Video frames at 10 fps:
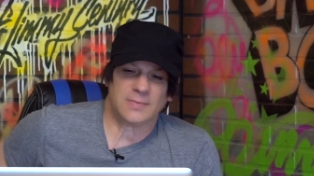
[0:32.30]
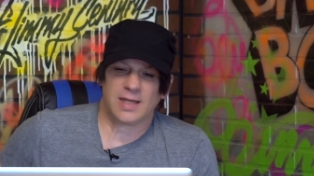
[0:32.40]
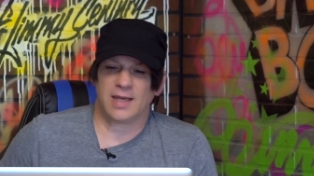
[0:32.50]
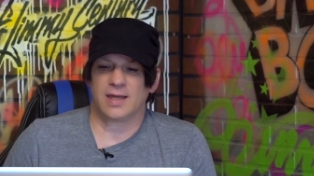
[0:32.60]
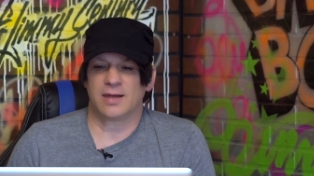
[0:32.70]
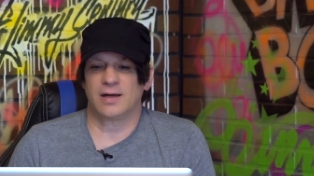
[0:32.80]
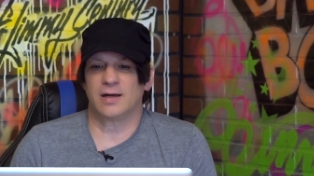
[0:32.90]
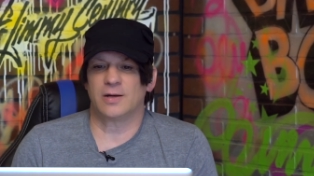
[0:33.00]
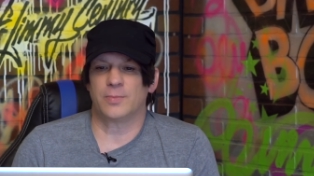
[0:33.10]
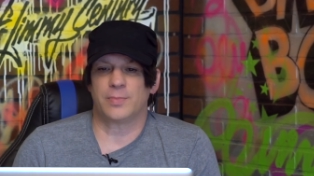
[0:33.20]
And
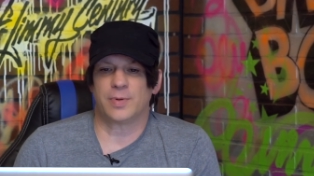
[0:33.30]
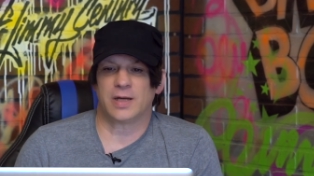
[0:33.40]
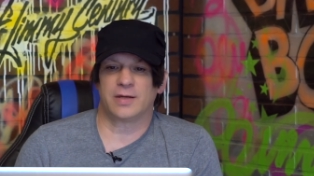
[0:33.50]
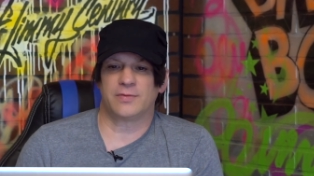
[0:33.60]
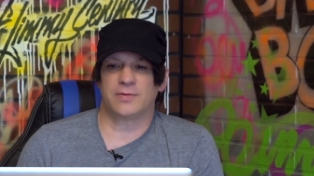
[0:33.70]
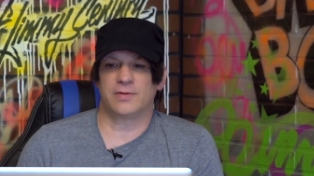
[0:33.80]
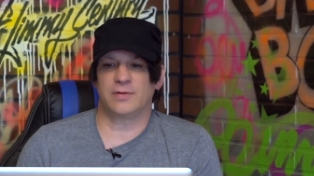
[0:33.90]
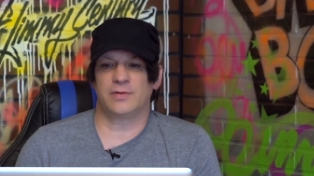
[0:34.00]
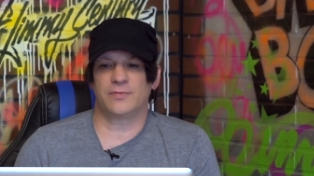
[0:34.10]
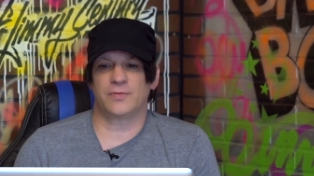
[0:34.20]
um, but
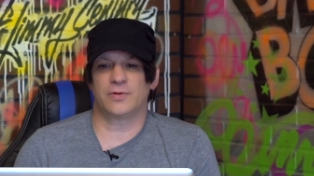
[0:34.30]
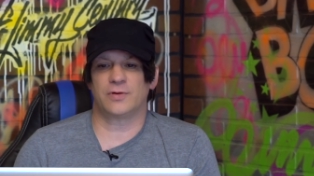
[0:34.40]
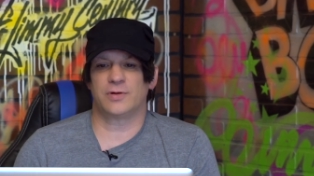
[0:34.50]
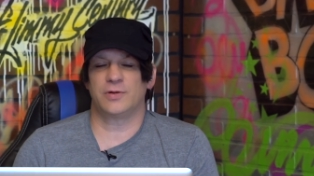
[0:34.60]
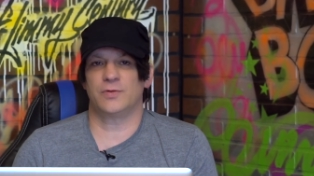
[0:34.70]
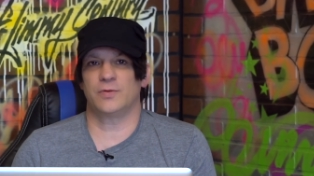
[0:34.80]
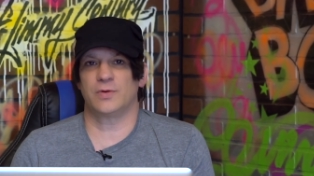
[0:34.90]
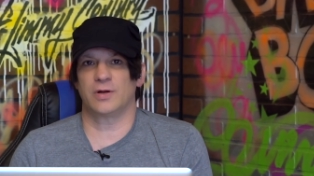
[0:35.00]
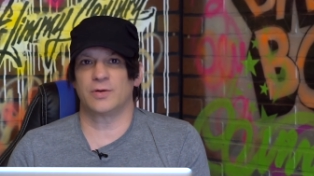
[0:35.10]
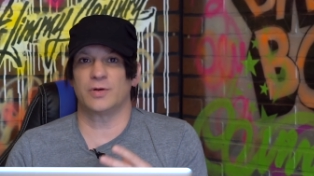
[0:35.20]
for
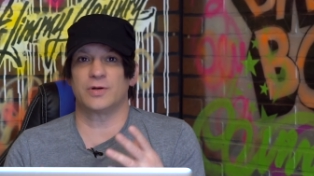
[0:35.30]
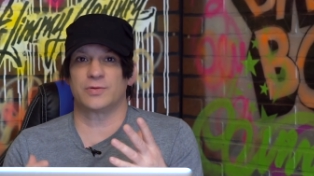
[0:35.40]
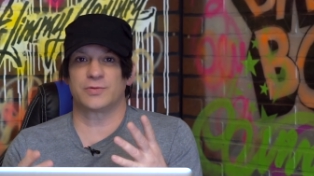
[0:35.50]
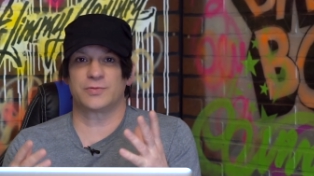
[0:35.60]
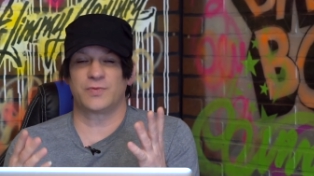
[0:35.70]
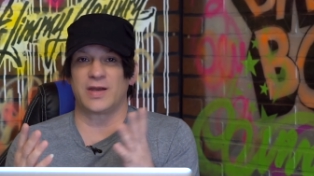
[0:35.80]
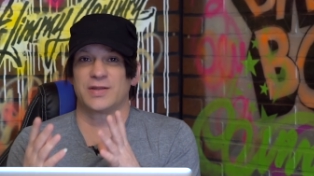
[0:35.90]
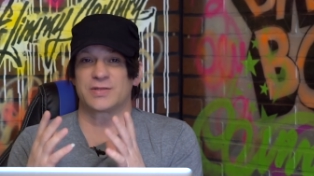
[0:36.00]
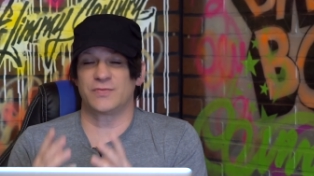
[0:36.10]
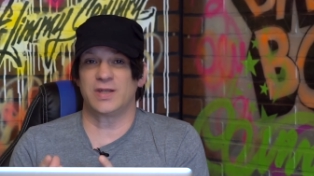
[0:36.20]
you or
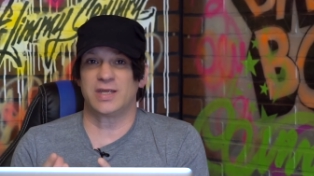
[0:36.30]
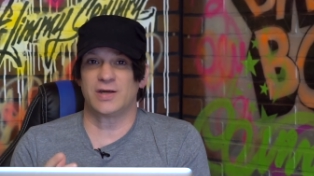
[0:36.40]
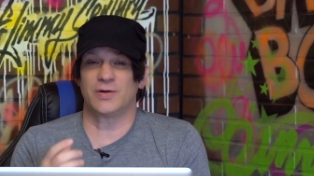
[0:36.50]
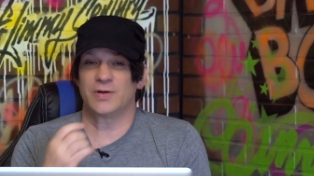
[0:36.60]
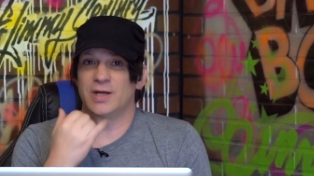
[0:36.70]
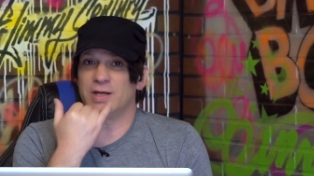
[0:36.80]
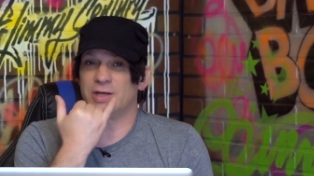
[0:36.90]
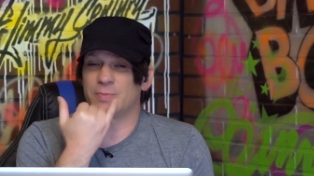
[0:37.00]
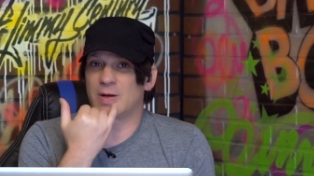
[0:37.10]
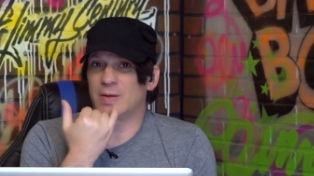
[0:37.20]
finding this video,
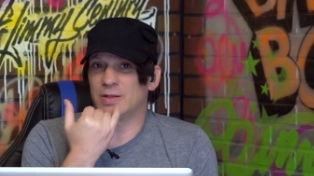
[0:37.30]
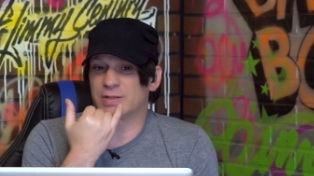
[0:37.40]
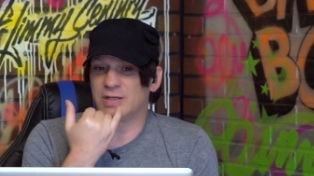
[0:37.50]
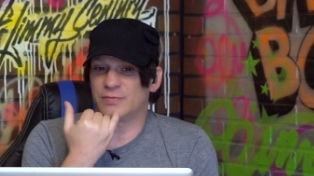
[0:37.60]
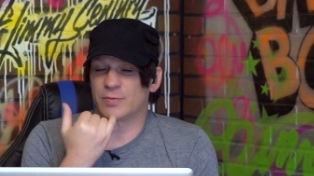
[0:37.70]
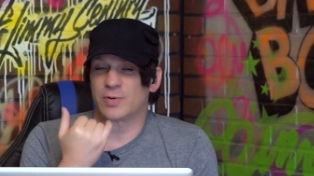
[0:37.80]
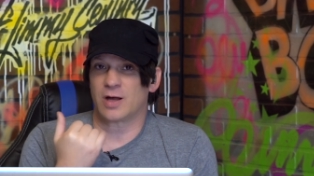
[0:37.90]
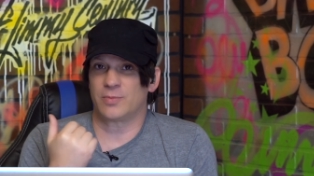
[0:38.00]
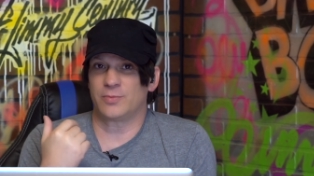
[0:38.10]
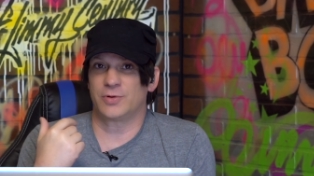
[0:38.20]
you're probably looking for
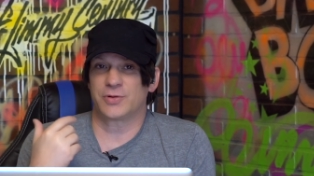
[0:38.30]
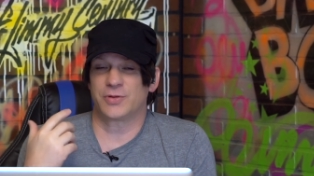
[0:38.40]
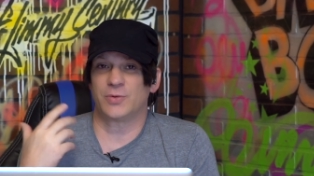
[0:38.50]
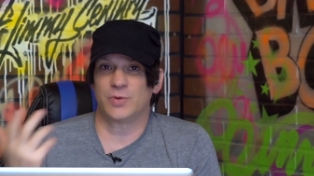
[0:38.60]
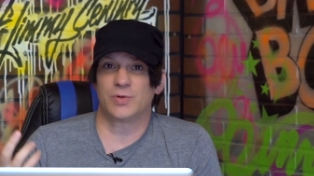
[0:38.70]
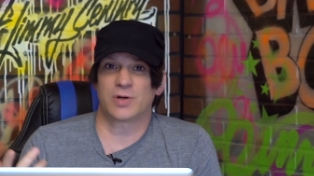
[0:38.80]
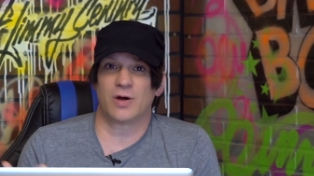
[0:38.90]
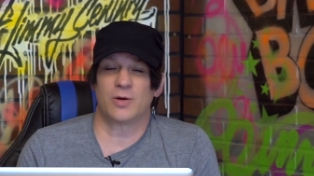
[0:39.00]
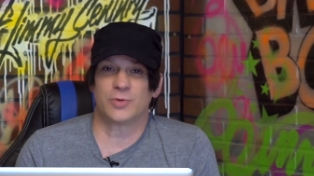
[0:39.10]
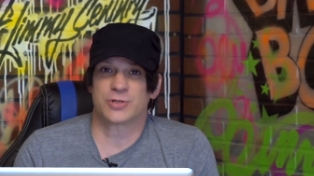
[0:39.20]
problem with the
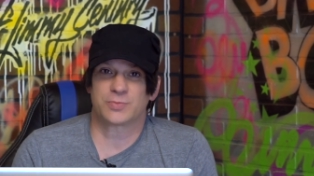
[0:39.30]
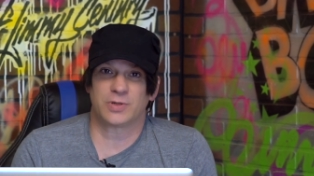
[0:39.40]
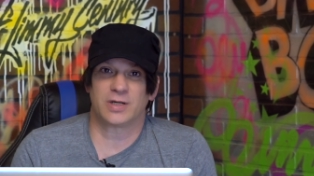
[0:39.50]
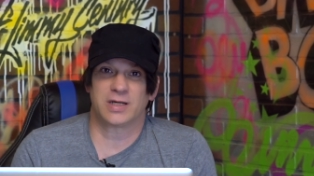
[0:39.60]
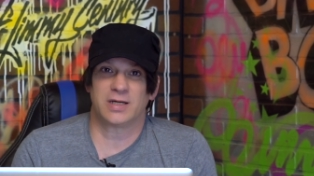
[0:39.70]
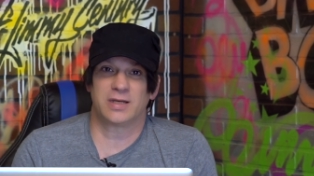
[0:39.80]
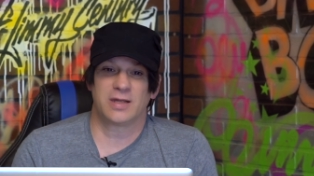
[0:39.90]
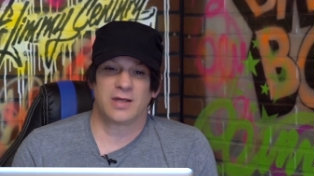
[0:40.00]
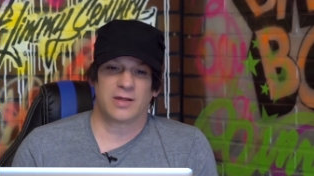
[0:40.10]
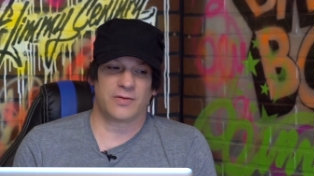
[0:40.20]
WooCommerce plugin
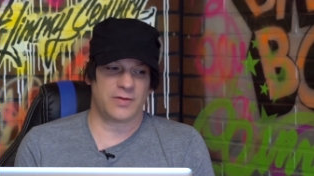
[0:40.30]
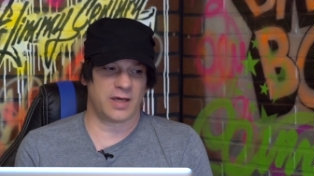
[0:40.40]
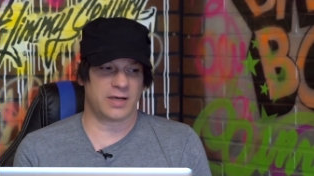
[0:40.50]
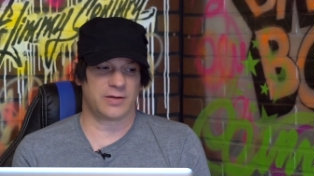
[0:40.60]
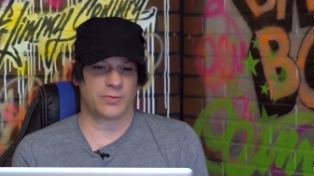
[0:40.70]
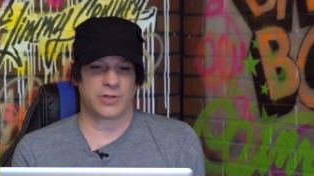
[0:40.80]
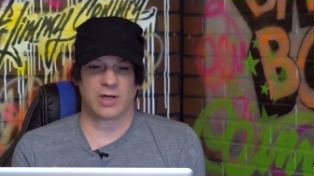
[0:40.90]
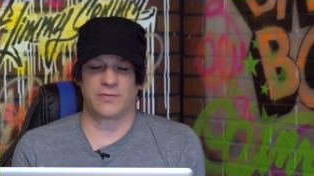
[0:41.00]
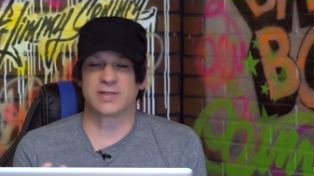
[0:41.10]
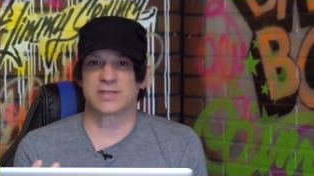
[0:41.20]
that when
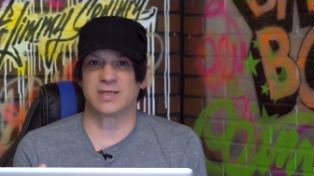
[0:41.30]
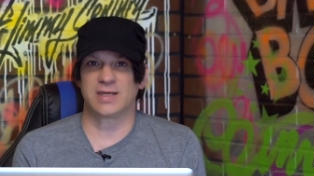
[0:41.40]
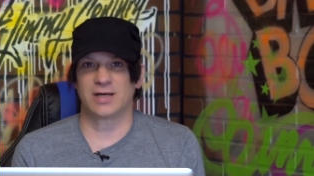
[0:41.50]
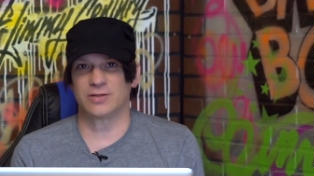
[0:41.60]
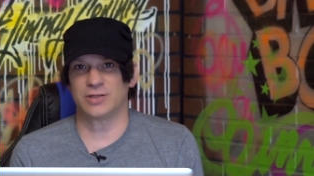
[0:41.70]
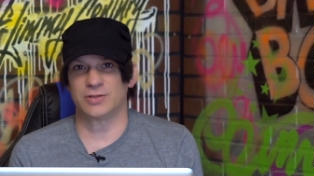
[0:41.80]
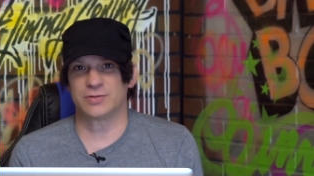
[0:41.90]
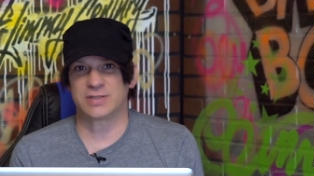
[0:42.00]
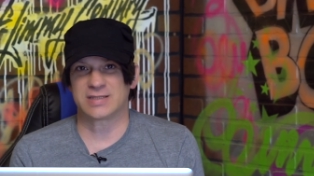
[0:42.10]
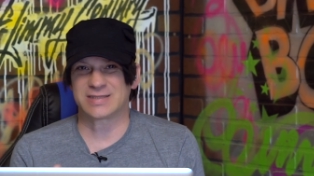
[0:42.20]
you have instant
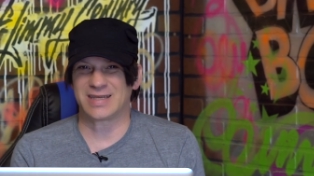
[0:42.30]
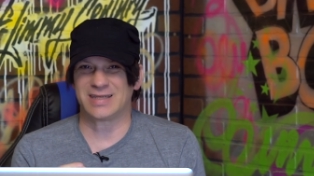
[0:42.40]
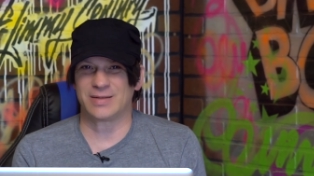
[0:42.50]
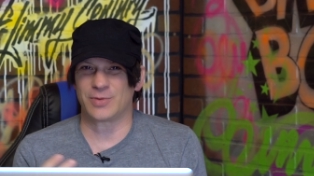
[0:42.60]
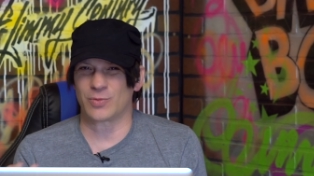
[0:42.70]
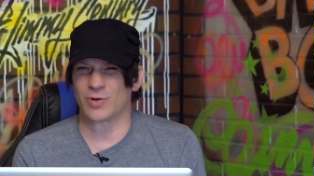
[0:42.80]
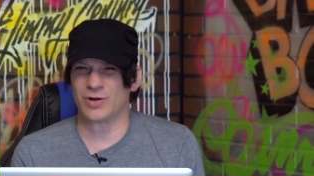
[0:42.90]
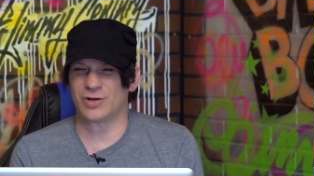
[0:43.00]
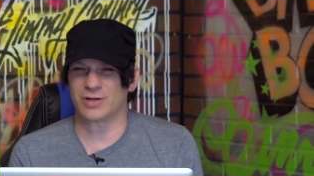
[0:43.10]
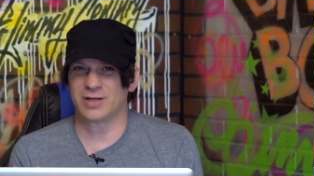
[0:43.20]
downloads, it's sending them the
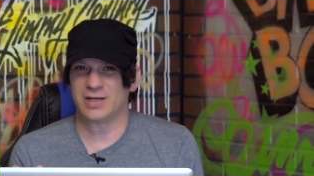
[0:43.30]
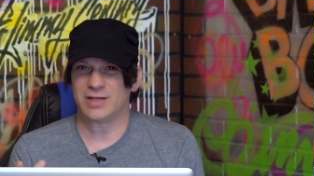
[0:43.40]
wrong